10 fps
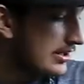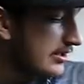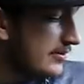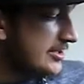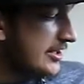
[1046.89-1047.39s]

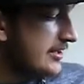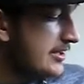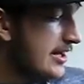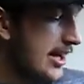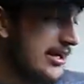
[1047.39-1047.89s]
Let me see.
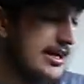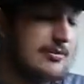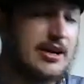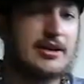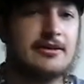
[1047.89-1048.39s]
I got
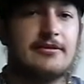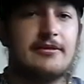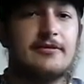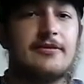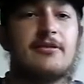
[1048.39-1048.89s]
my
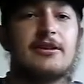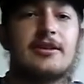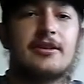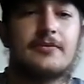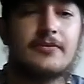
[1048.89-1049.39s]
phone
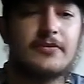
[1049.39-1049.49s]
here.